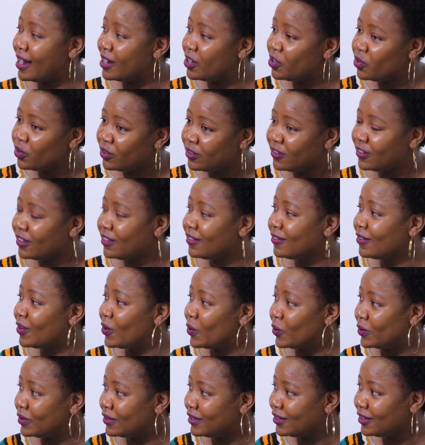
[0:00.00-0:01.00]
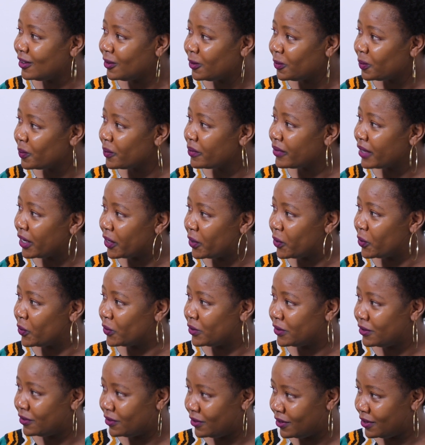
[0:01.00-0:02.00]
And you're just
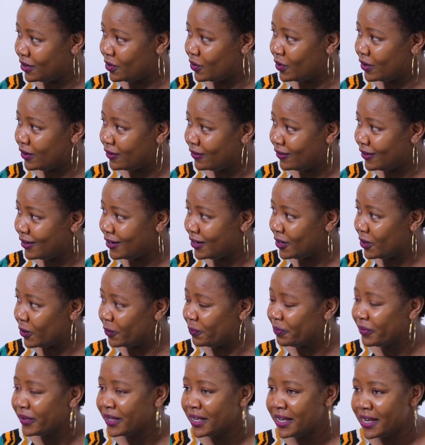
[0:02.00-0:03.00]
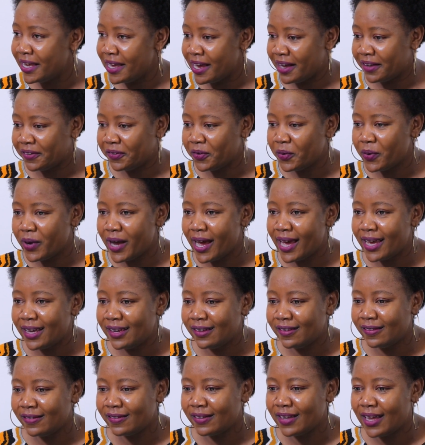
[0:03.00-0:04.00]
continuing. Cindy. Yeah. Yeah, so
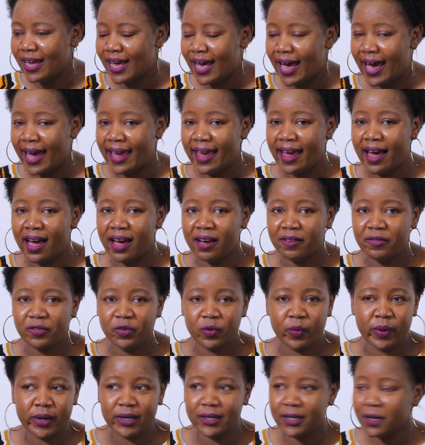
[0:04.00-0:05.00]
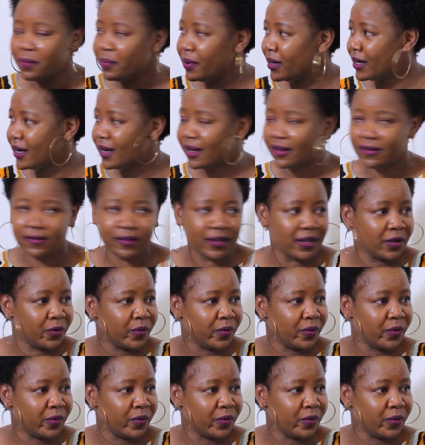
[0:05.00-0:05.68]
guys, I have to wind up unless